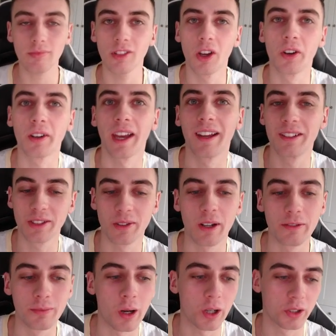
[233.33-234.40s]
Okay, so
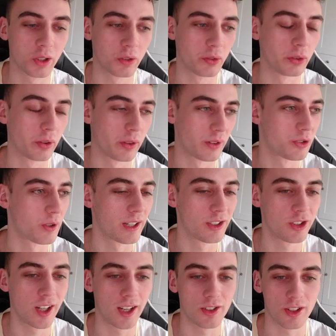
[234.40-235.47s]
I've marked off all of the
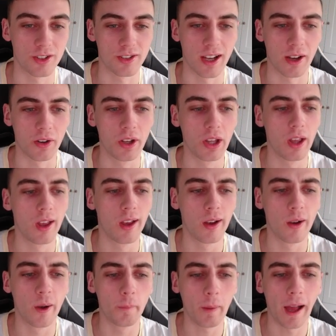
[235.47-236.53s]
trend changes now.
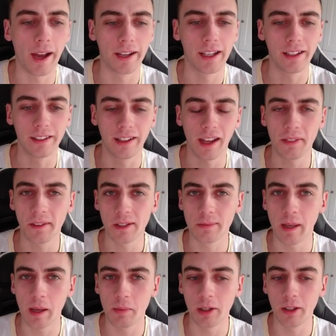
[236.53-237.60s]
I get this
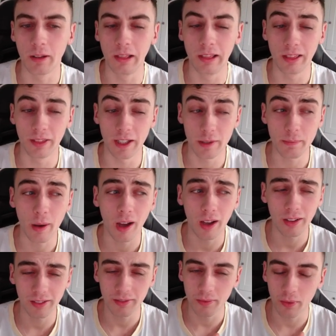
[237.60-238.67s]
this
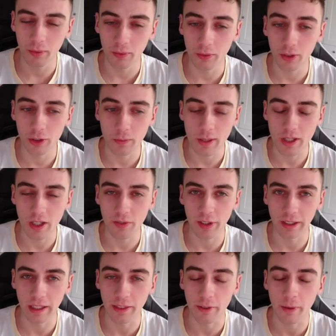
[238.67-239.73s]
part
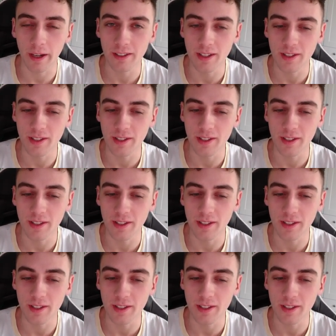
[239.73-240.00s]
specifically, the rest